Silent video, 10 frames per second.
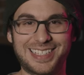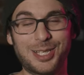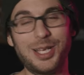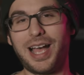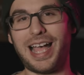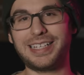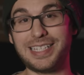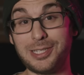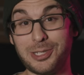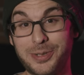And I
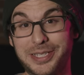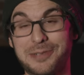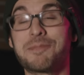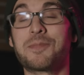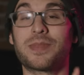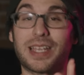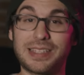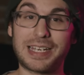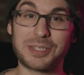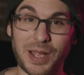didn't do it.
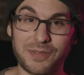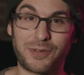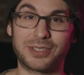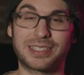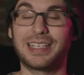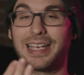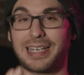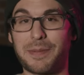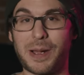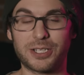And that is my fault,
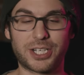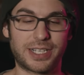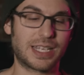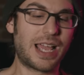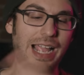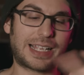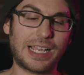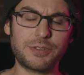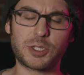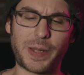and I apologize. I
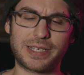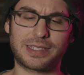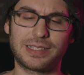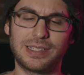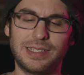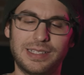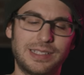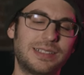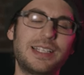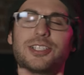kind of spent
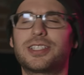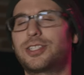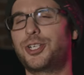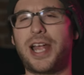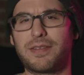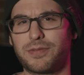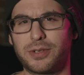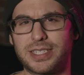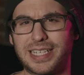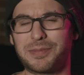Let's just chat
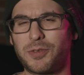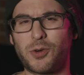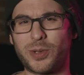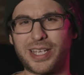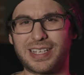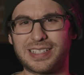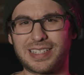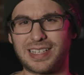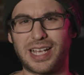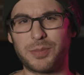for a second before we get
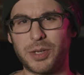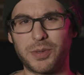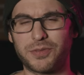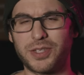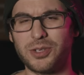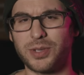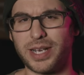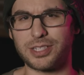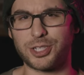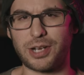into the hubbub of
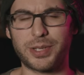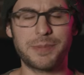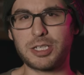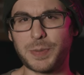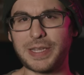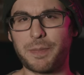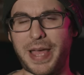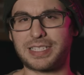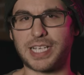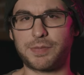Q&As, shall we? I spent the
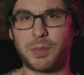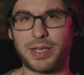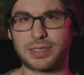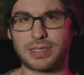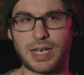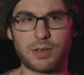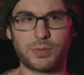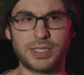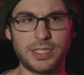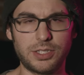past couple months
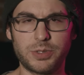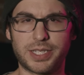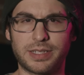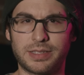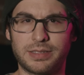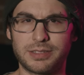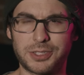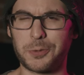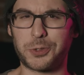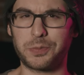not really using
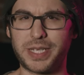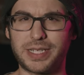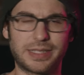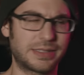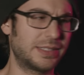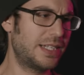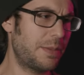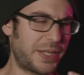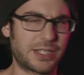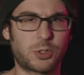social media,
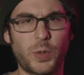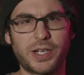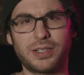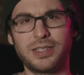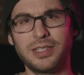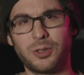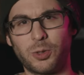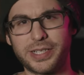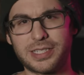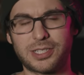be it Twitter
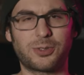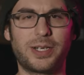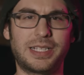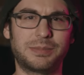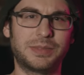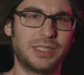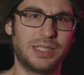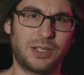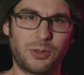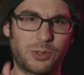or Instagram
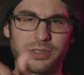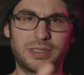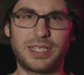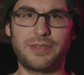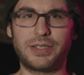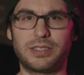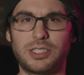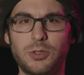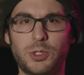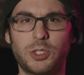or even
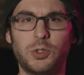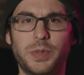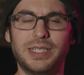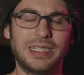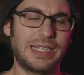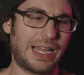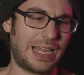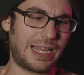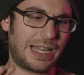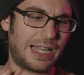YouTube,
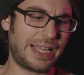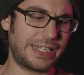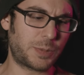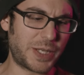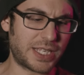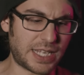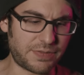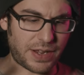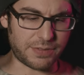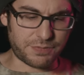uh, and it's because
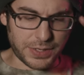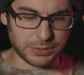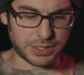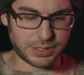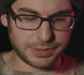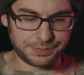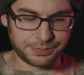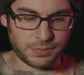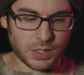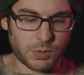I've, I've felt,
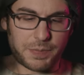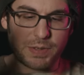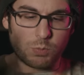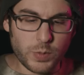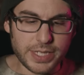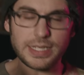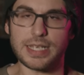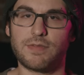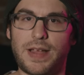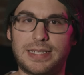well, I've been
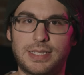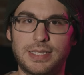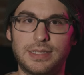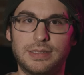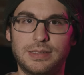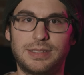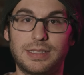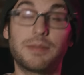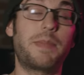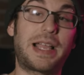really invested,
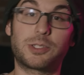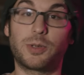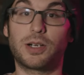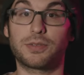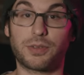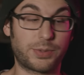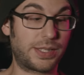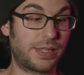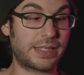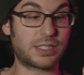back to our
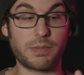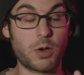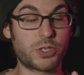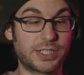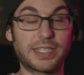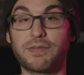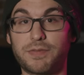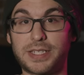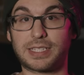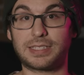three things, emotionally,
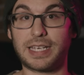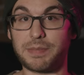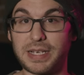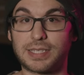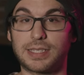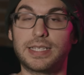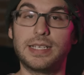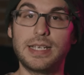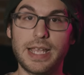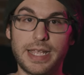physically, and
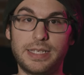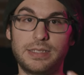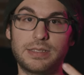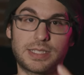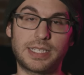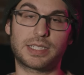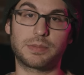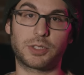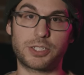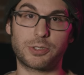mentally, in
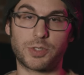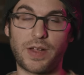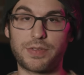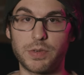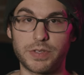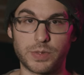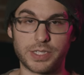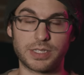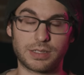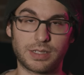System, Could You Survive the Movies,
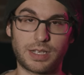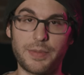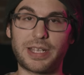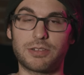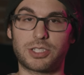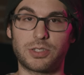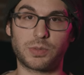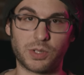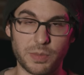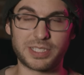which is coming out
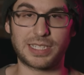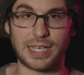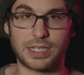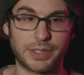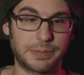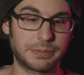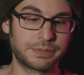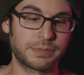soon. We're almost at the end of it